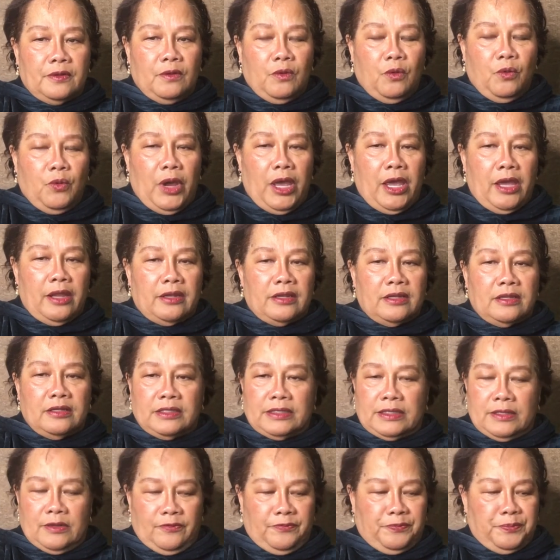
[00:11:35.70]
wet
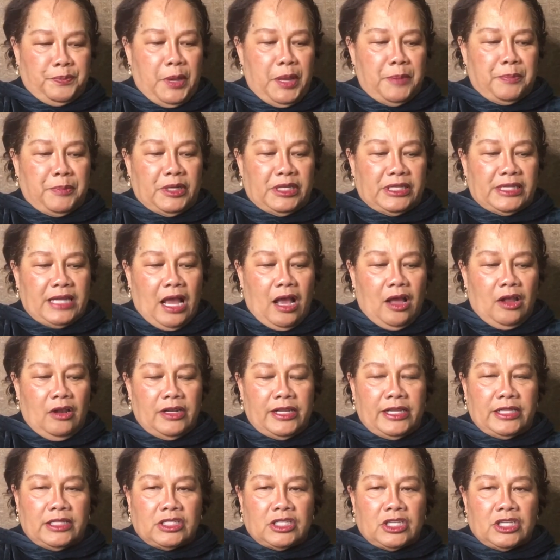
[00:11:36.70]
paper towel,
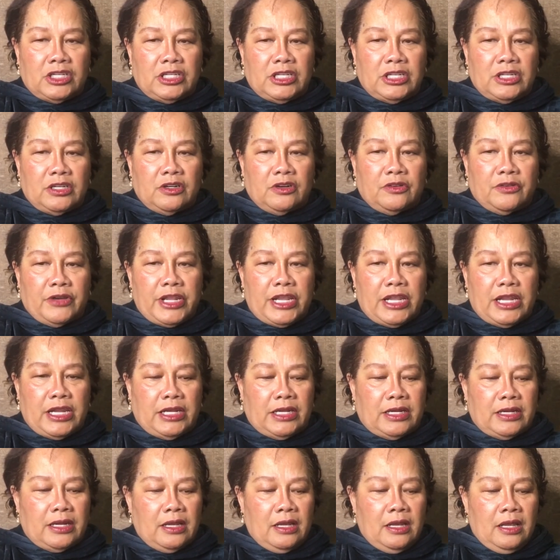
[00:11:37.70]
it turning
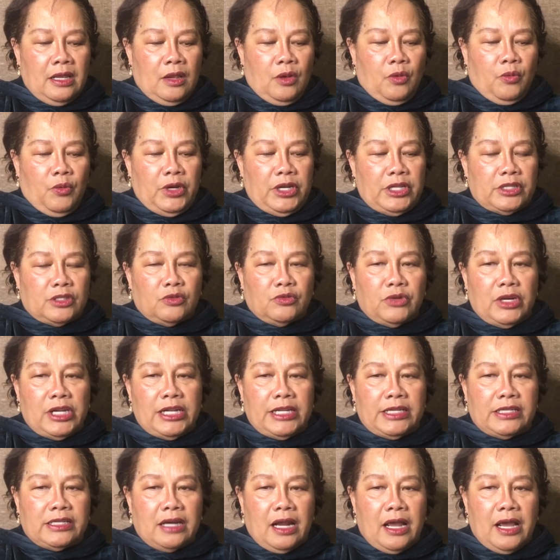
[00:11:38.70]
green. When it's
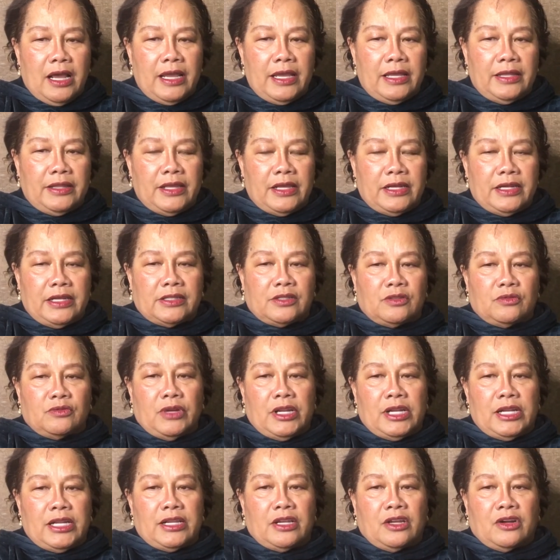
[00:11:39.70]
really dry, then it's
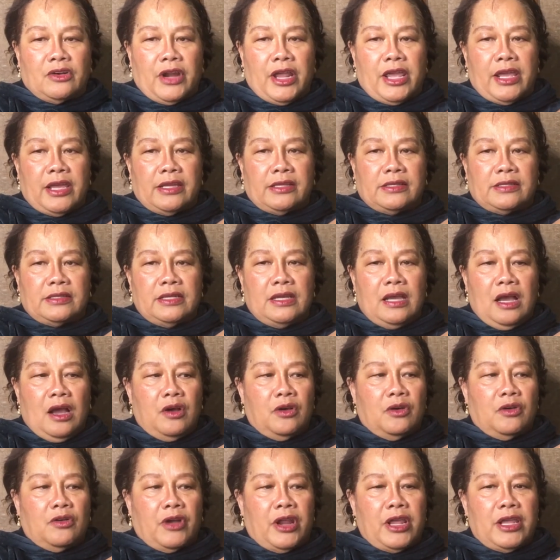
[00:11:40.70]
really gray. See how
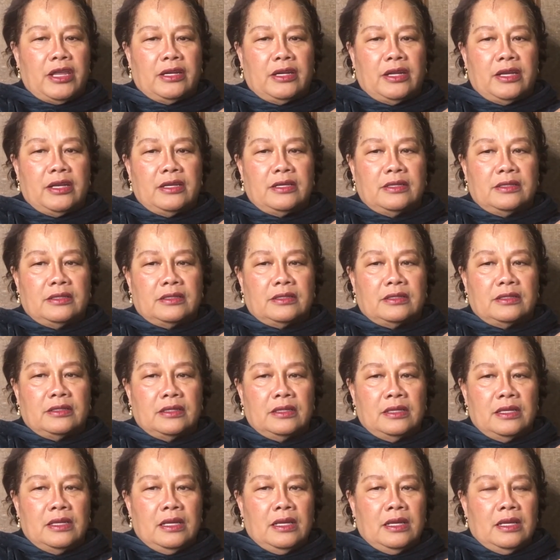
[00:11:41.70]
gray it is?
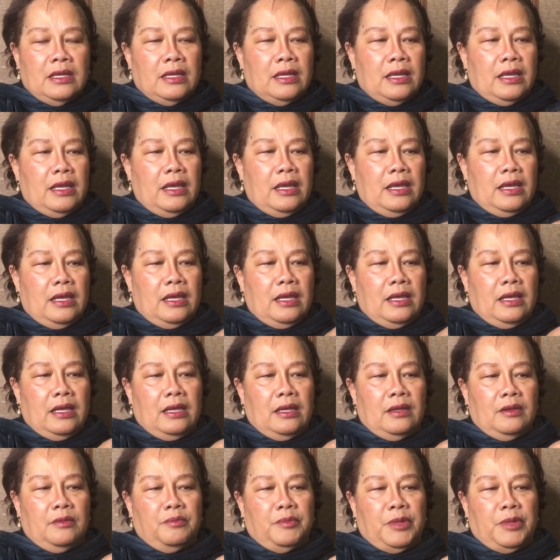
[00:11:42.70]
And